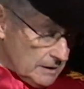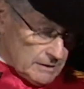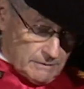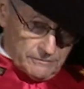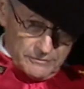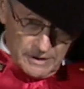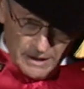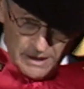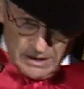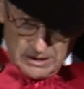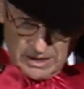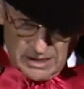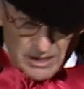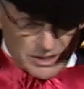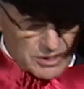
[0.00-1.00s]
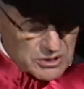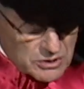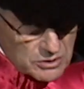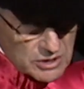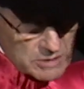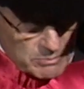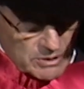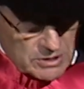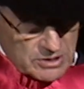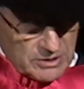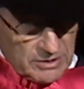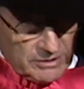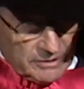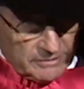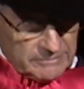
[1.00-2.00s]
and finally, he says, Excuse me,
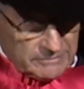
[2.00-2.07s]
sir,